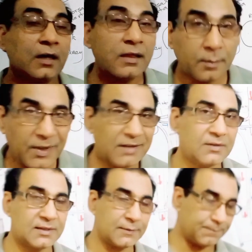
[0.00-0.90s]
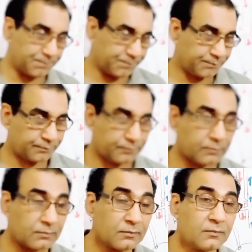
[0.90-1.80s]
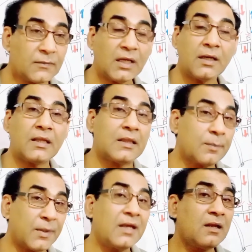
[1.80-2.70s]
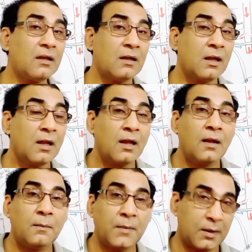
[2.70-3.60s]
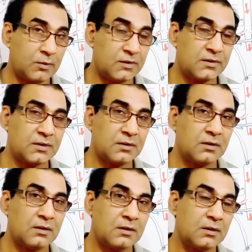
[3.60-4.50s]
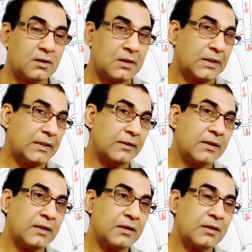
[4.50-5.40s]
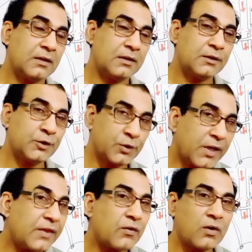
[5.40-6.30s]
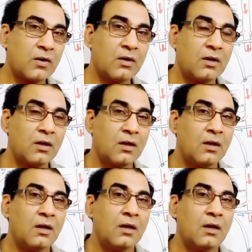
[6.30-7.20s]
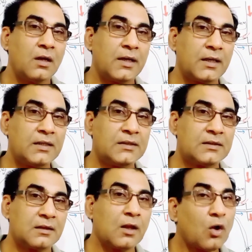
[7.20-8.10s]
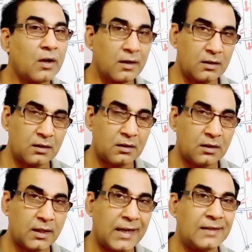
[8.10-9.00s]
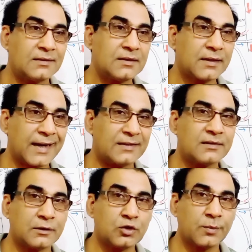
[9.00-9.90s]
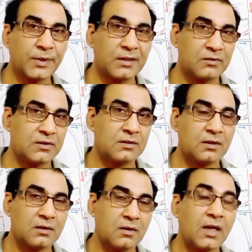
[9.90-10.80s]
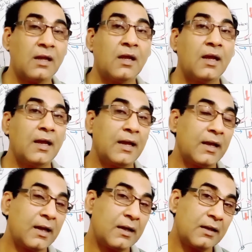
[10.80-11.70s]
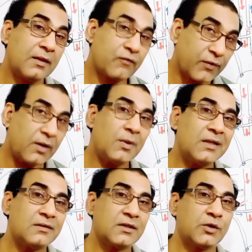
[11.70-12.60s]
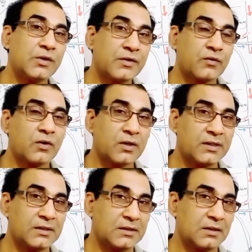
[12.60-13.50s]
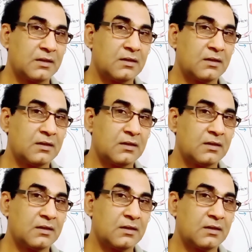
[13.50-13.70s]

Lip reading: in the males, in the male mammals, the urethra is longer as it gets into the penis. Okay, and in the females, the urethra is